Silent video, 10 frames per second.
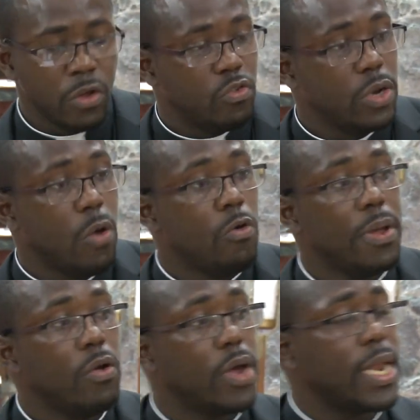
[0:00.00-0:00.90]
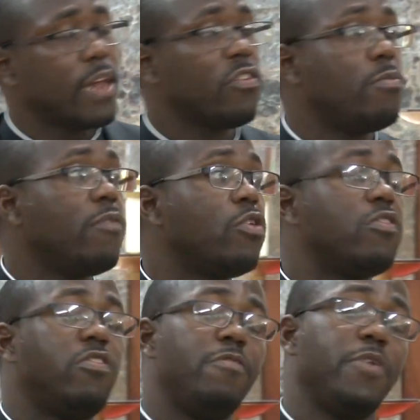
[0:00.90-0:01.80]
Today we'll be looking at some of
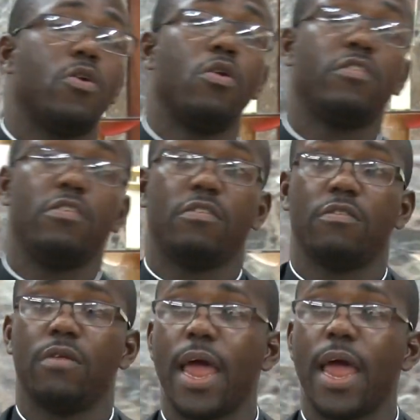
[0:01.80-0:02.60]
those difficulties.